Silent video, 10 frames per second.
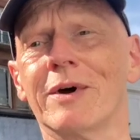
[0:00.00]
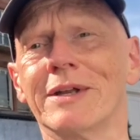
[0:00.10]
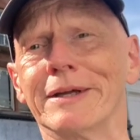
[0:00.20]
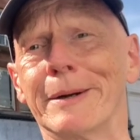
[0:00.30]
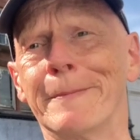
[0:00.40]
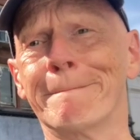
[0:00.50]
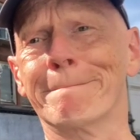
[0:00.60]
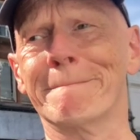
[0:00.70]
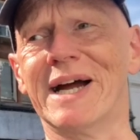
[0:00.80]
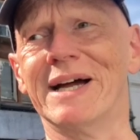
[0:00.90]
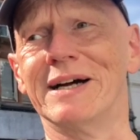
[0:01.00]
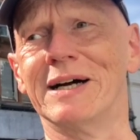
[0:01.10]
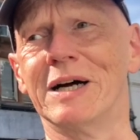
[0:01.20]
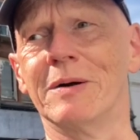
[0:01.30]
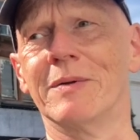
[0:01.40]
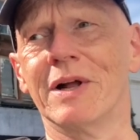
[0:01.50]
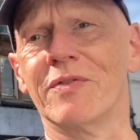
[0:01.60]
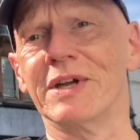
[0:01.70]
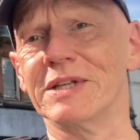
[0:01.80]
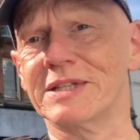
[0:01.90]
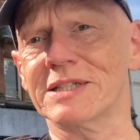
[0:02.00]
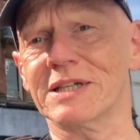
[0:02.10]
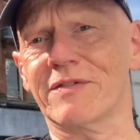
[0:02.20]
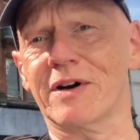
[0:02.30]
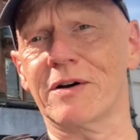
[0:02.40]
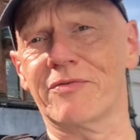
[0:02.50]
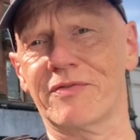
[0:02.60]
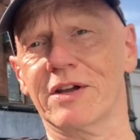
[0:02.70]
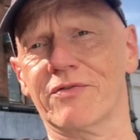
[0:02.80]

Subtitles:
idea. They did have a fake